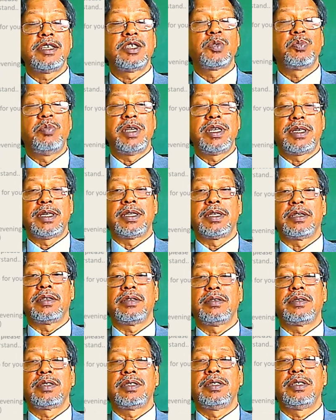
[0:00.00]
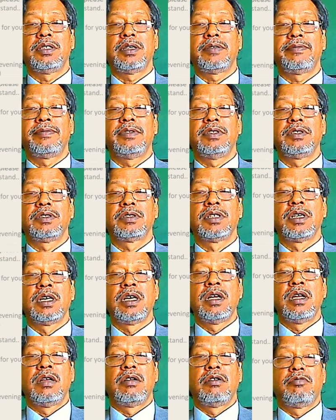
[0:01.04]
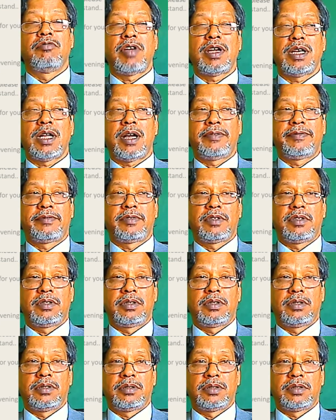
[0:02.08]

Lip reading: meeting you. See the difference? Right after